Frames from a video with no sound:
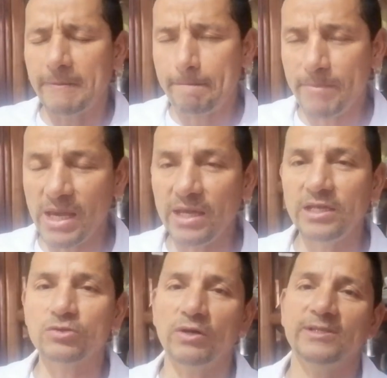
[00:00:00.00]
May
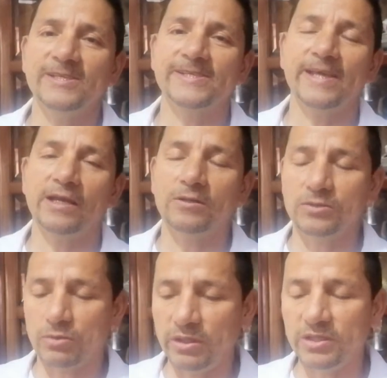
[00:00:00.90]
22nd,
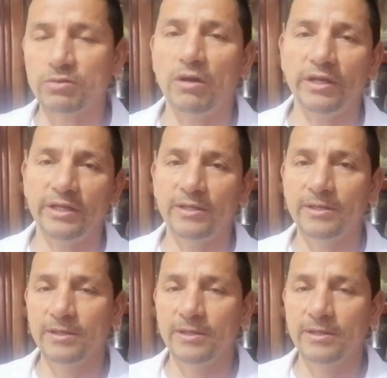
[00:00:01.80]
2020.